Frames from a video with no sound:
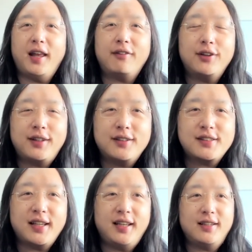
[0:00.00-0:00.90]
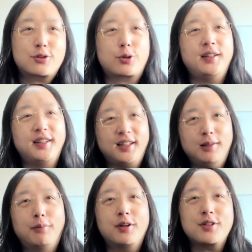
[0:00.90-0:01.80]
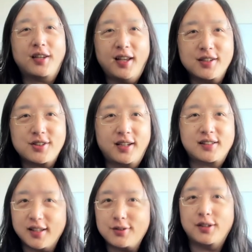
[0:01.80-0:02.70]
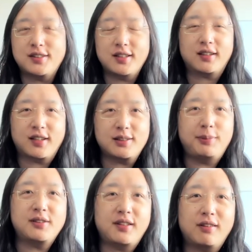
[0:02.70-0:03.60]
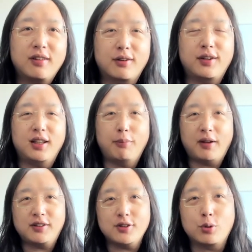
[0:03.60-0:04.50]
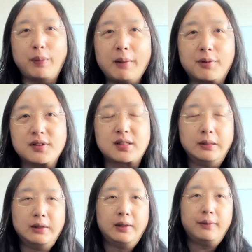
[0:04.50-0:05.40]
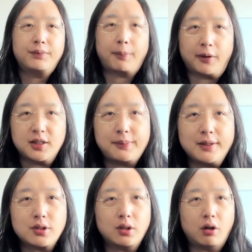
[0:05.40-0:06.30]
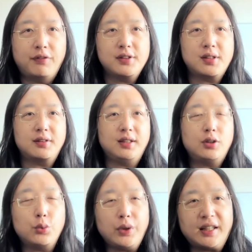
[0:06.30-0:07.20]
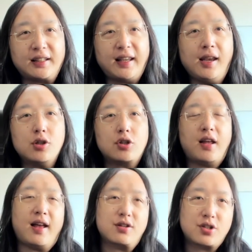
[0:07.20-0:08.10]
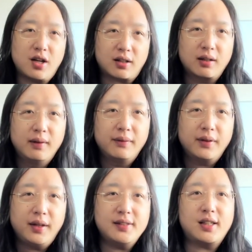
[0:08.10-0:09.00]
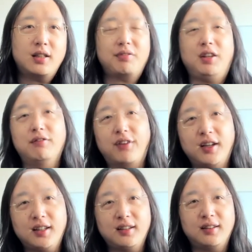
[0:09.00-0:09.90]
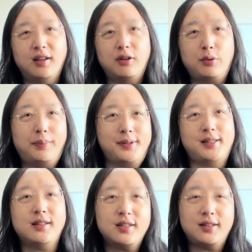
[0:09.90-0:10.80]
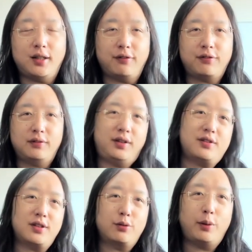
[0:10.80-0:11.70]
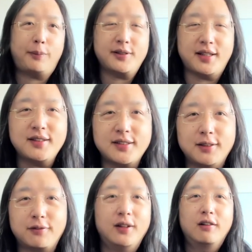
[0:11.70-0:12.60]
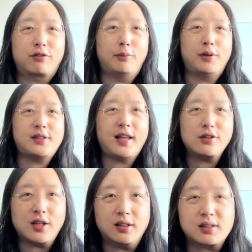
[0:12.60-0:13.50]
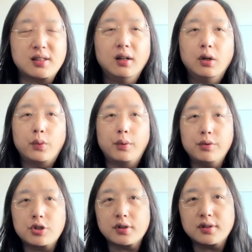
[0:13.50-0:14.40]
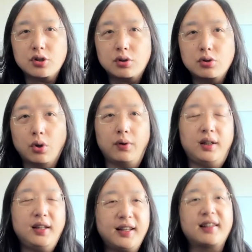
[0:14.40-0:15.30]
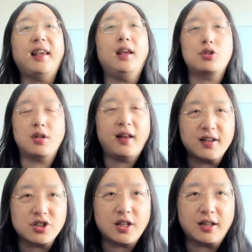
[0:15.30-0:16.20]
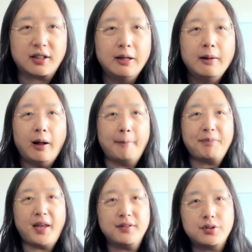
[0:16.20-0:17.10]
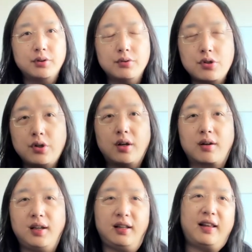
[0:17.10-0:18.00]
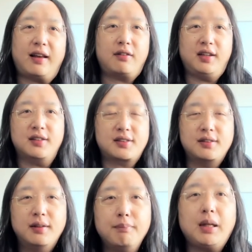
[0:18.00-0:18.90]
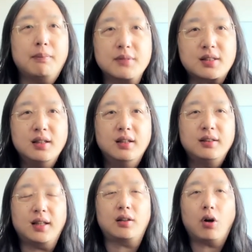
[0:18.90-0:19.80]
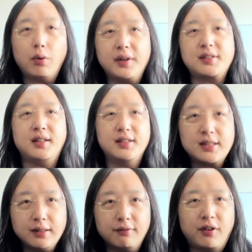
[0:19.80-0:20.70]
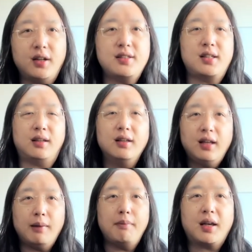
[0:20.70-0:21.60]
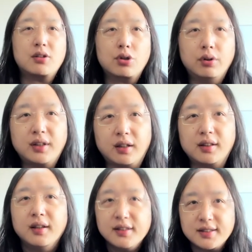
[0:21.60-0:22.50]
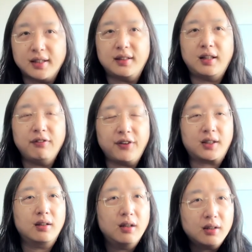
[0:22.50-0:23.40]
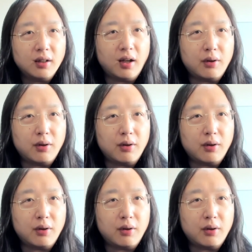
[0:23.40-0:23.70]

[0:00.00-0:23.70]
Whenever there's a trending emerging hashtag, such as the conspiracy theory about tissue papers, the participation officers need to engage the hashtag. Instead of inviting the representative, there's no representative for most hashtags, one would just join, engage the hashtag, and to share hilarious memes that always is inviting and make sure that scientific